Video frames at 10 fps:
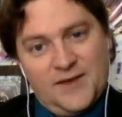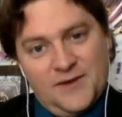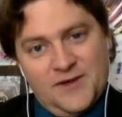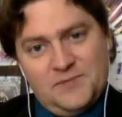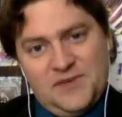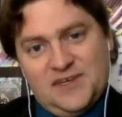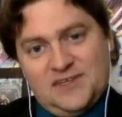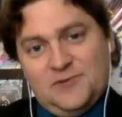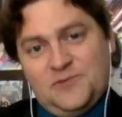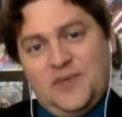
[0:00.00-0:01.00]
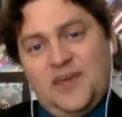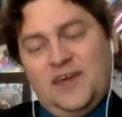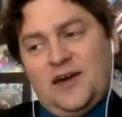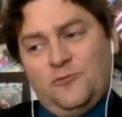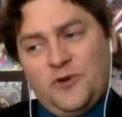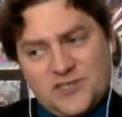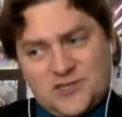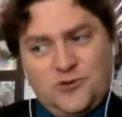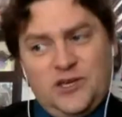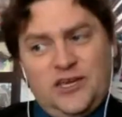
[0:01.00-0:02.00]
because it was playing on one
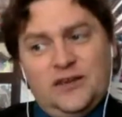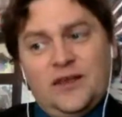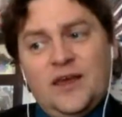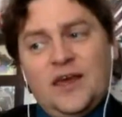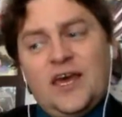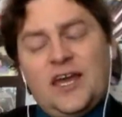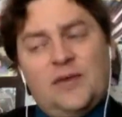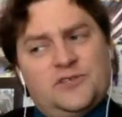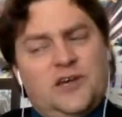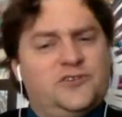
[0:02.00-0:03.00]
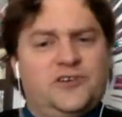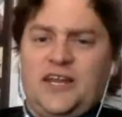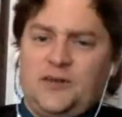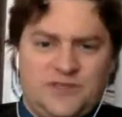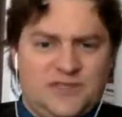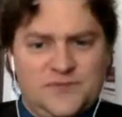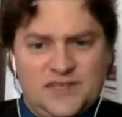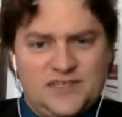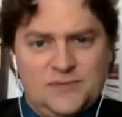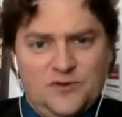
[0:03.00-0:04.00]
screen and it was alternating with some
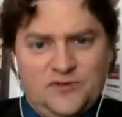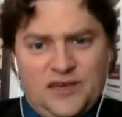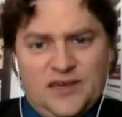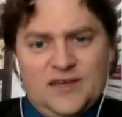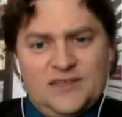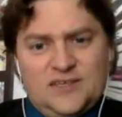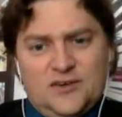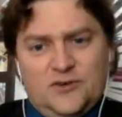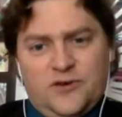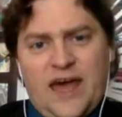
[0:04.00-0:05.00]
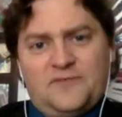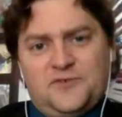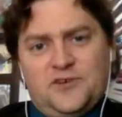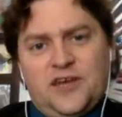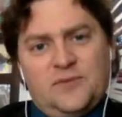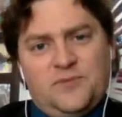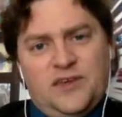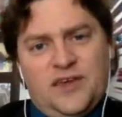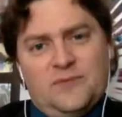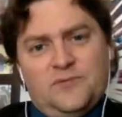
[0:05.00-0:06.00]
Disney movie. So after 9
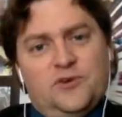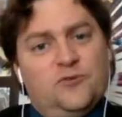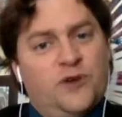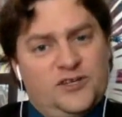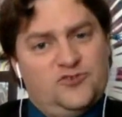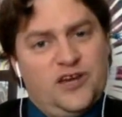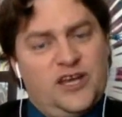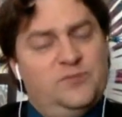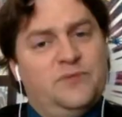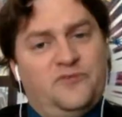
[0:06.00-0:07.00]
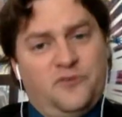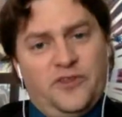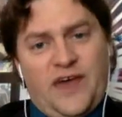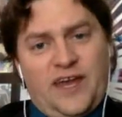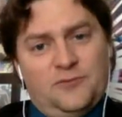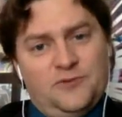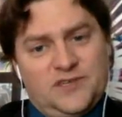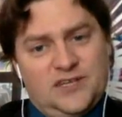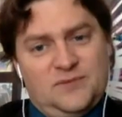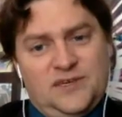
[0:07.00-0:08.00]
p.m. you could watch Dredd, but before that it was
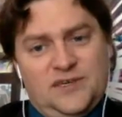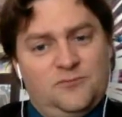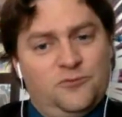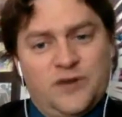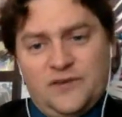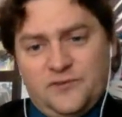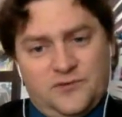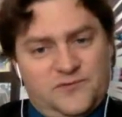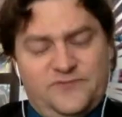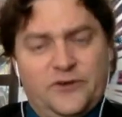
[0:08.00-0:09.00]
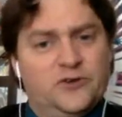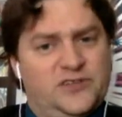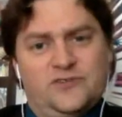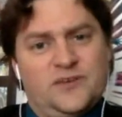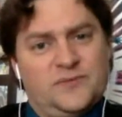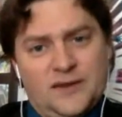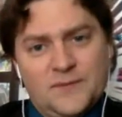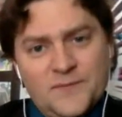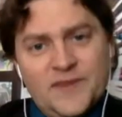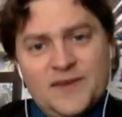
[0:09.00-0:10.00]
going to be whatever, Frozen or something.
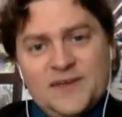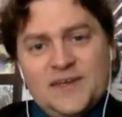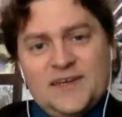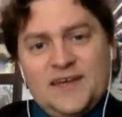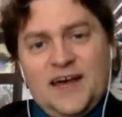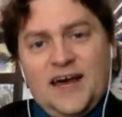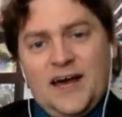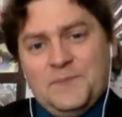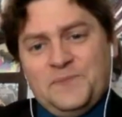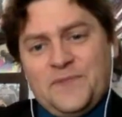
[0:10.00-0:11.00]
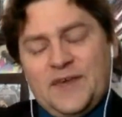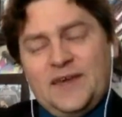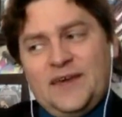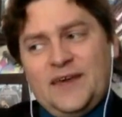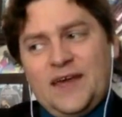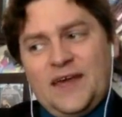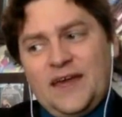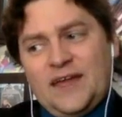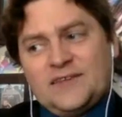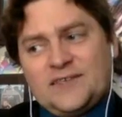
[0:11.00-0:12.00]

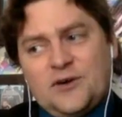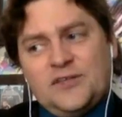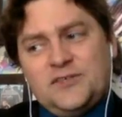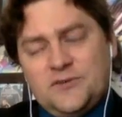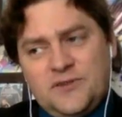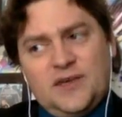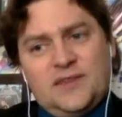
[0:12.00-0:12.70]
And so I do think that